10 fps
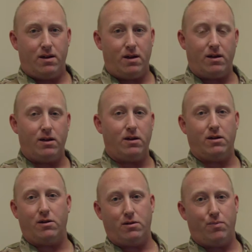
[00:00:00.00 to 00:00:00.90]

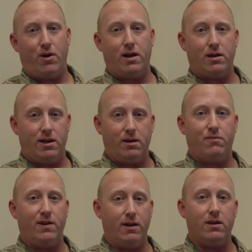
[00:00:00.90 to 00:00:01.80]
you're probably going to end up
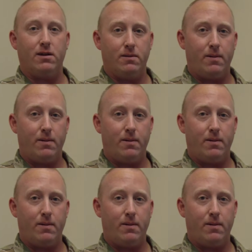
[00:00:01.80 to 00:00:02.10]
failing.